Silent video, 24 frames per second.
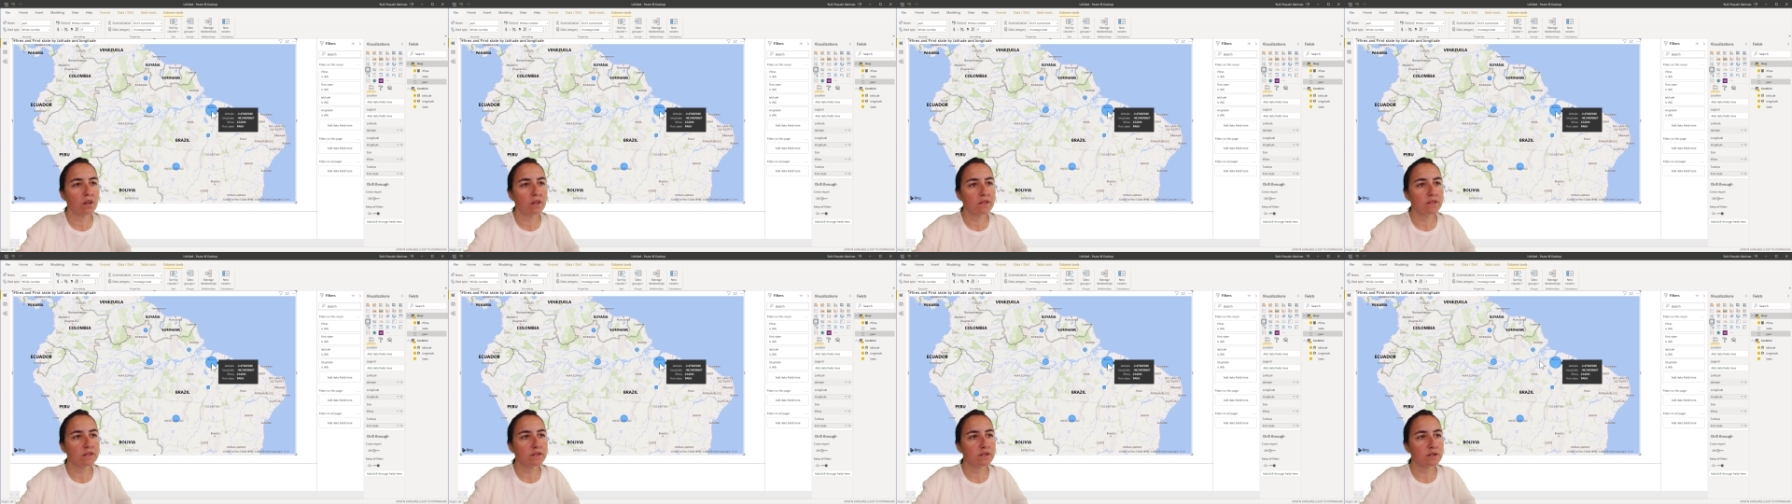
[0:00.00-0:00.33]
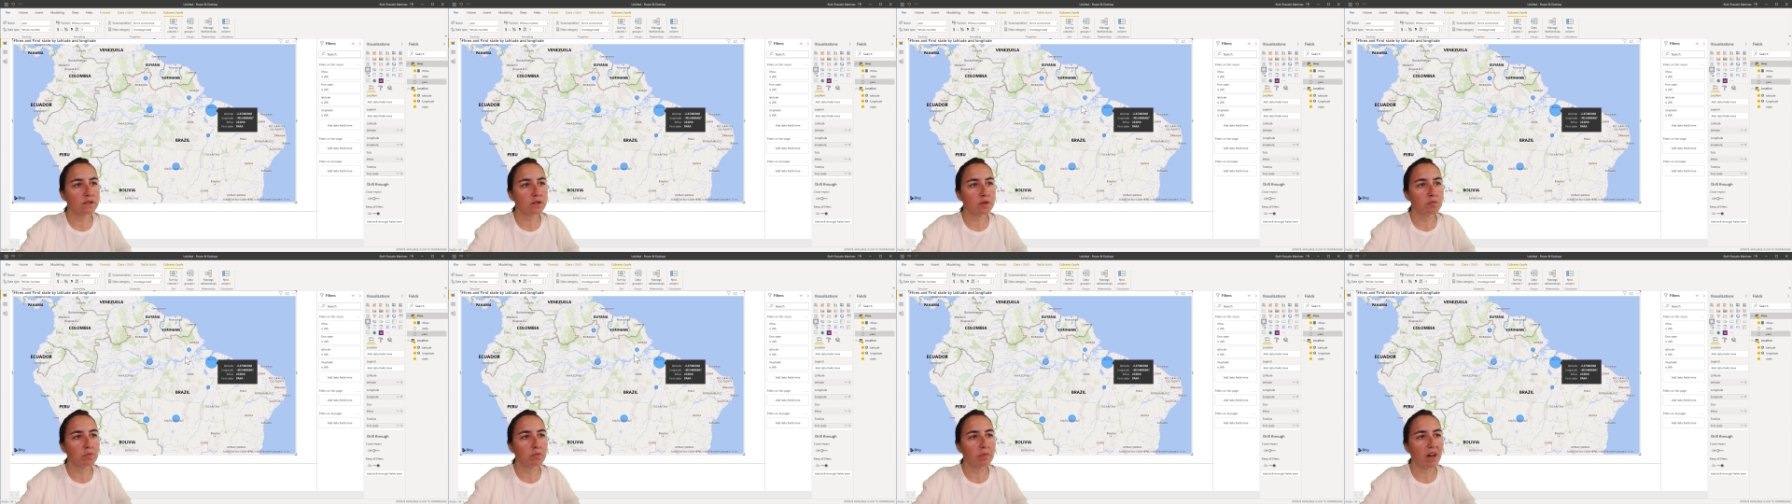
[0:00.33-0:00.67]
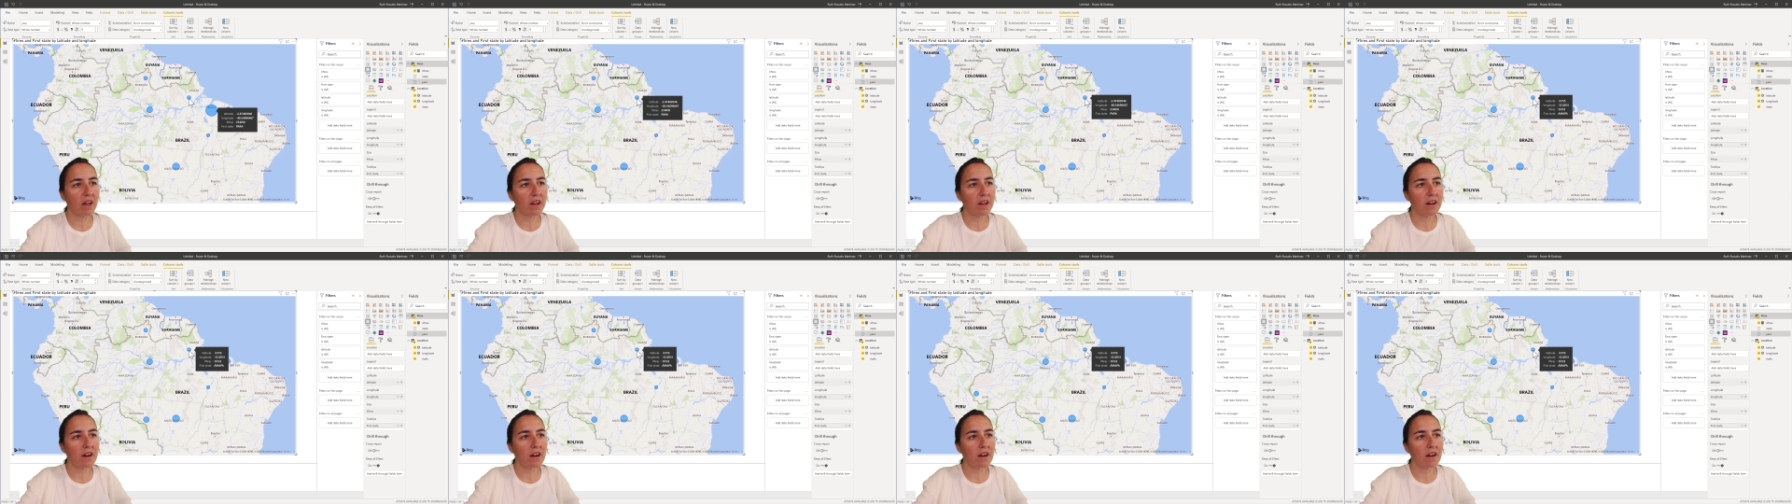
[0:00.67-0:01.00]
This is in
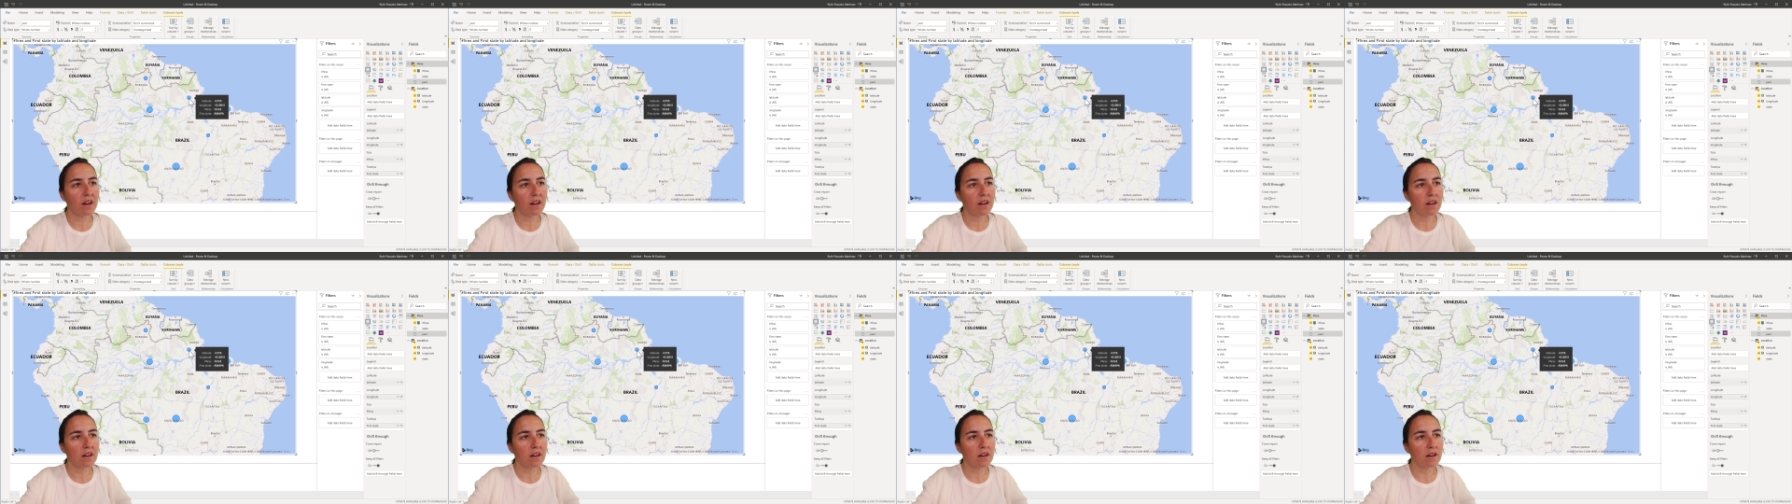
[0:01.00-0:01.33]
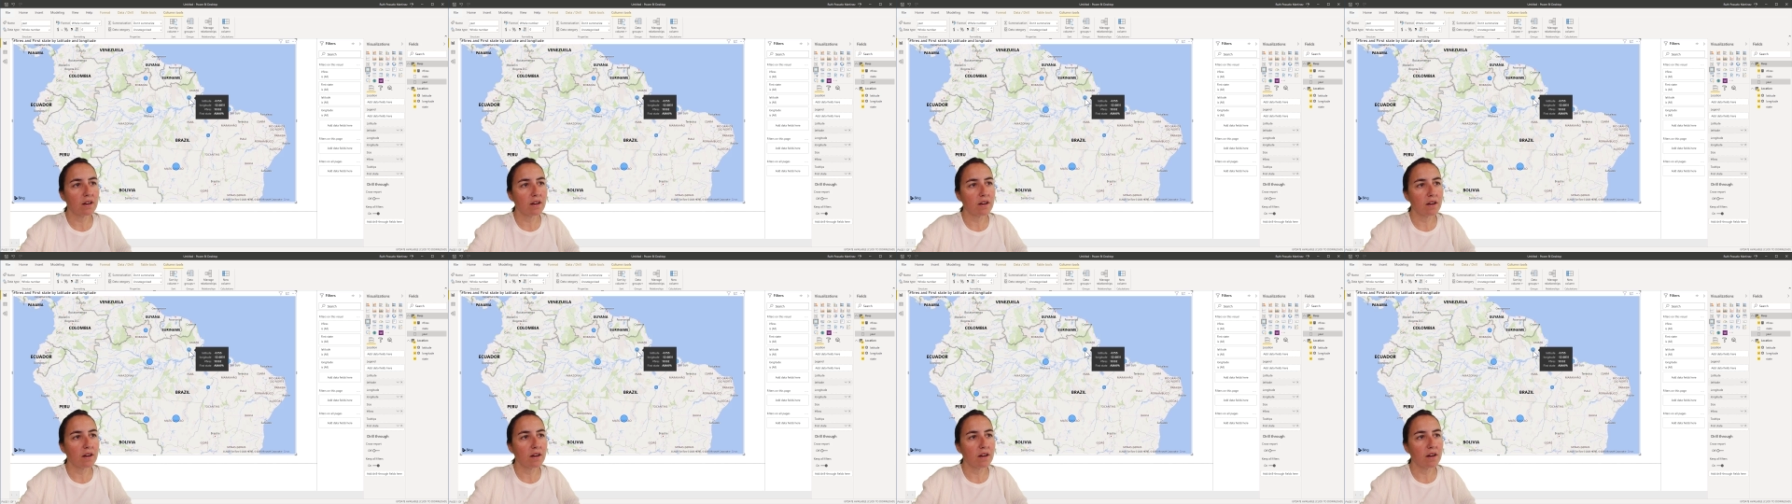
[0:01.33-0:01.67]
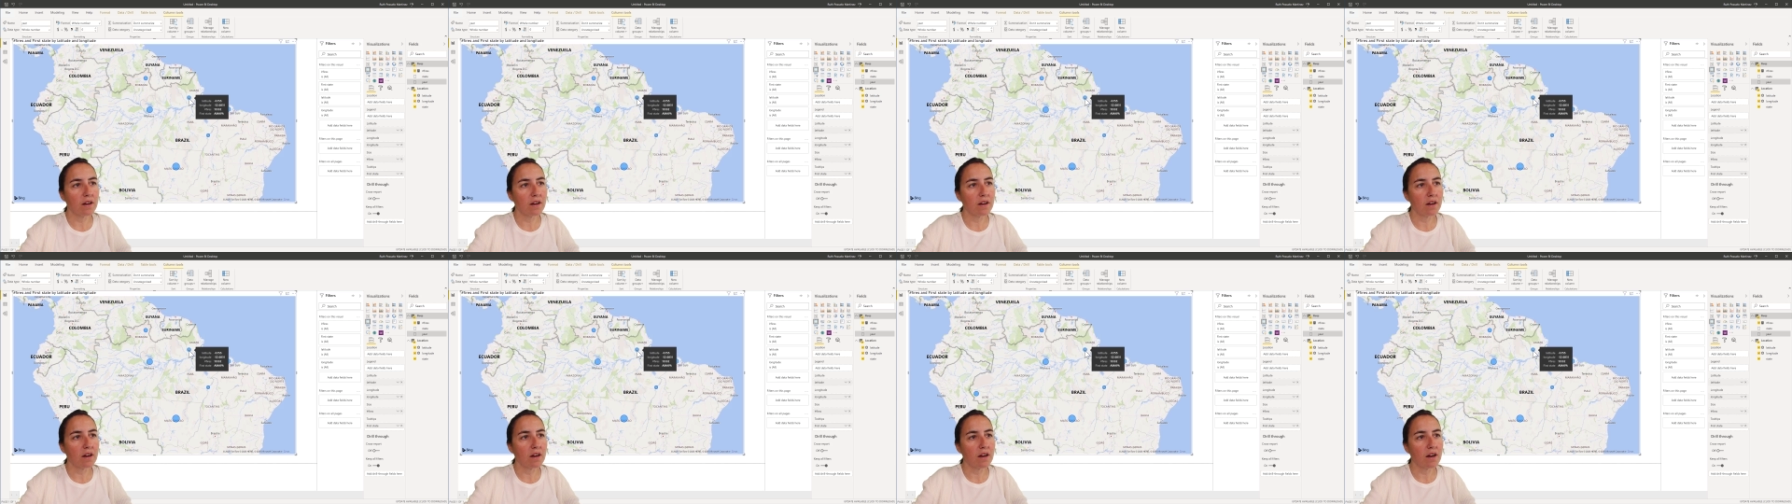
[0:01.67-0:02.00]
Para,
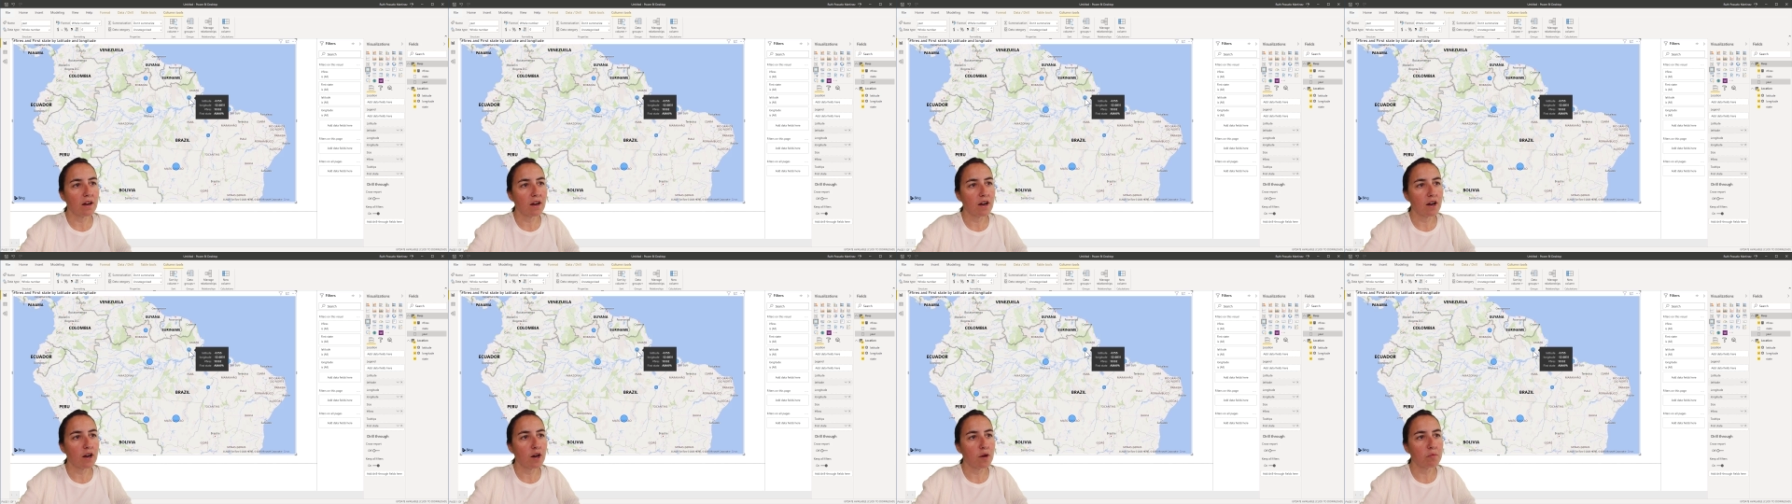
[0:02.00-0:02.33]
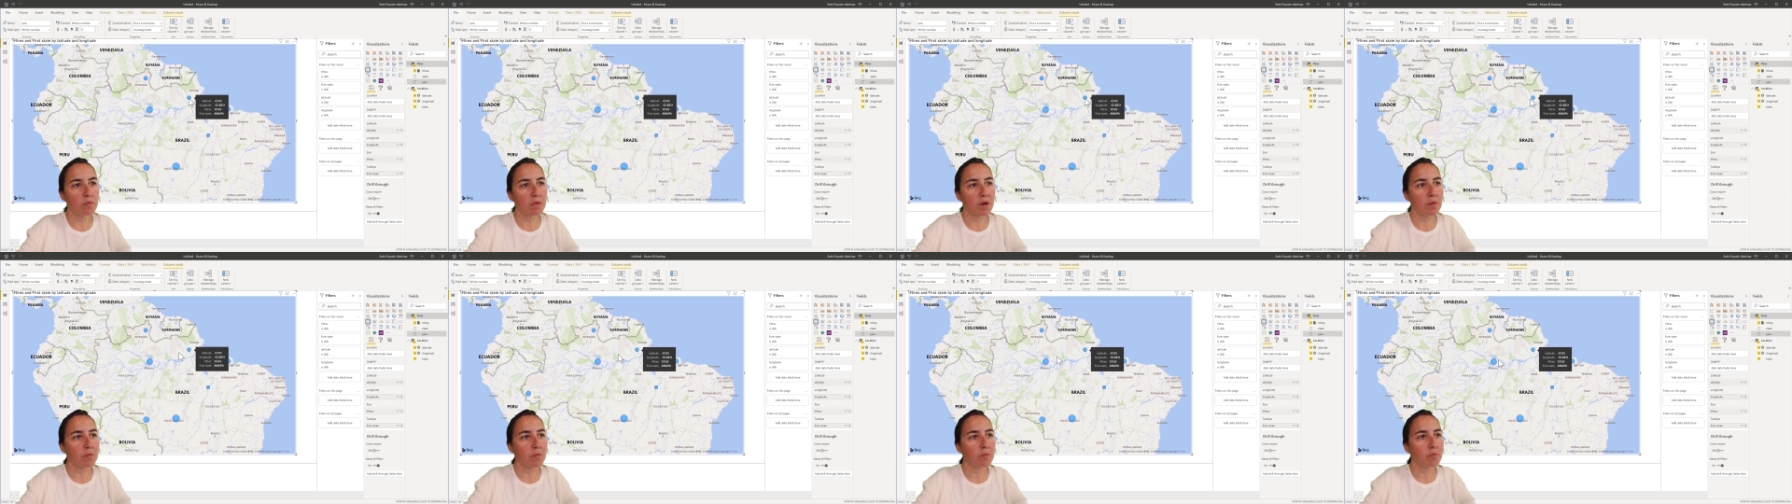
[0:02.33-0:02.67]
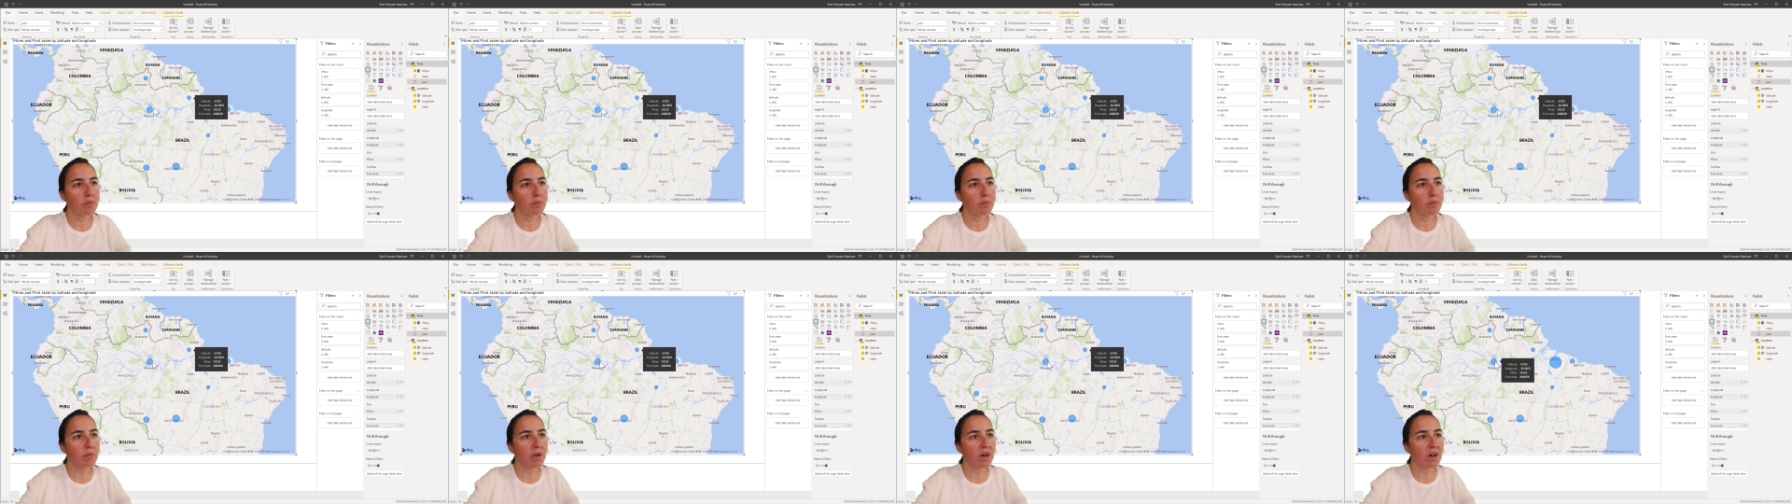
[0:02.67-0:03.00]

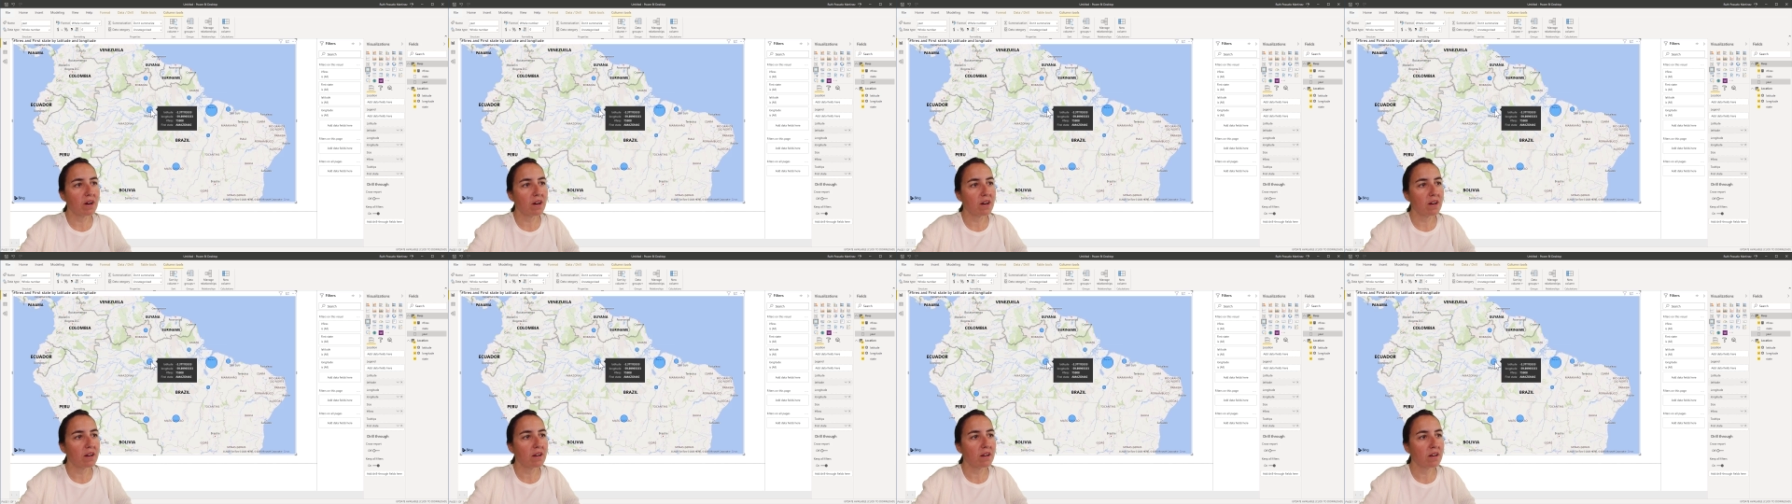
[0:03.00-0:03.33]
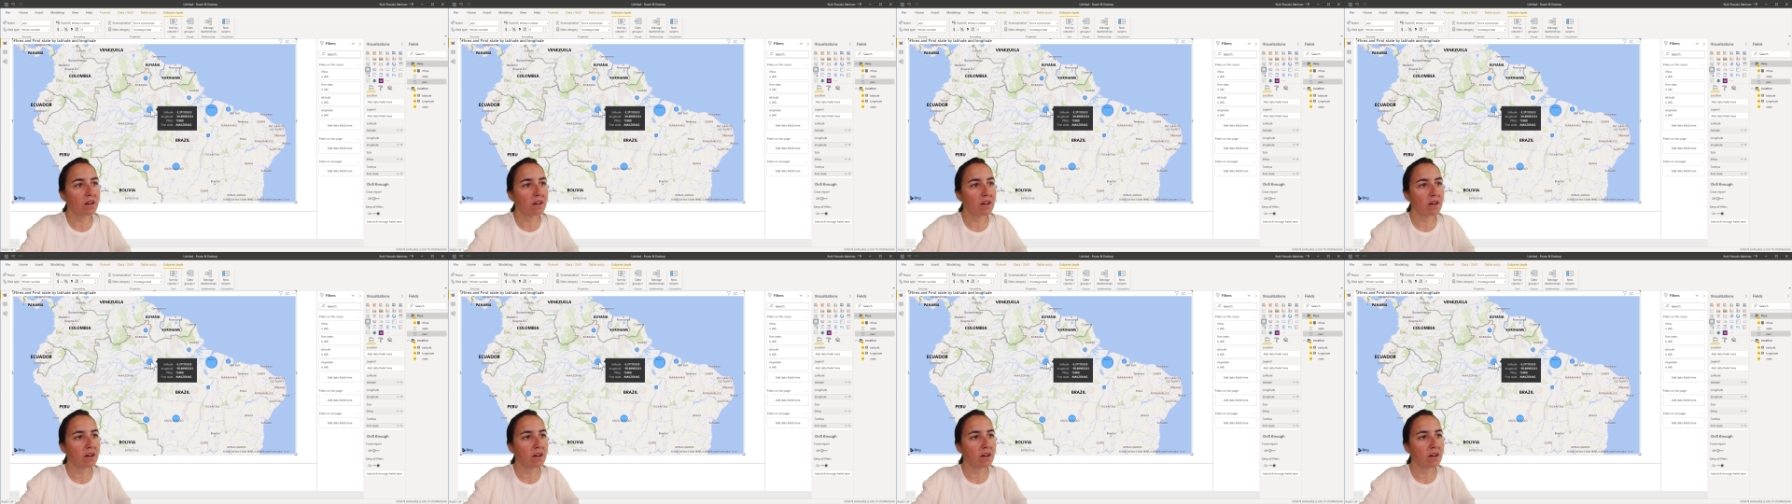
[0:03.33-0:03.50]
Amapa,